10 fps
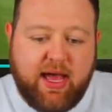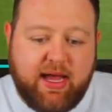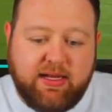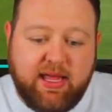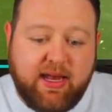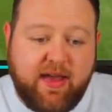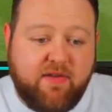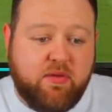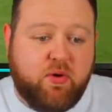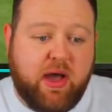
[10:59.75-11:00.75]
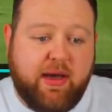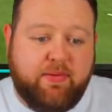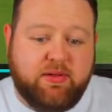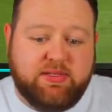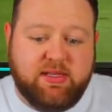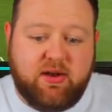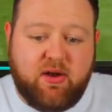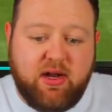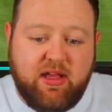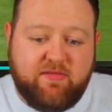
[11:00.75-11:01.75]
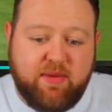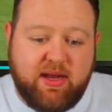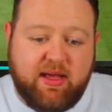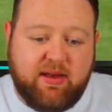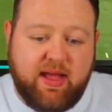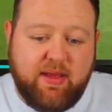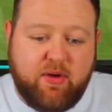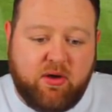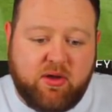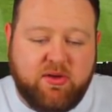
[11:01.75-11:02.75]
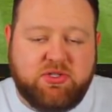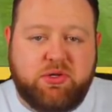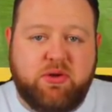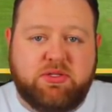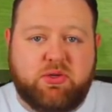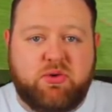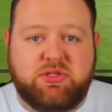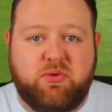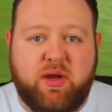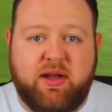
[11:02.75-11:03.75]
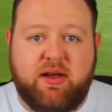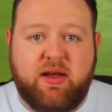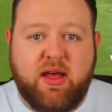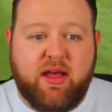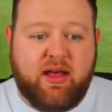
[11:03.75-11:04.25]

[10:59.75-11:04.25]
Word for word: And the inevitable happens in the ninetieth minute. Neymar goes through and scores the winner.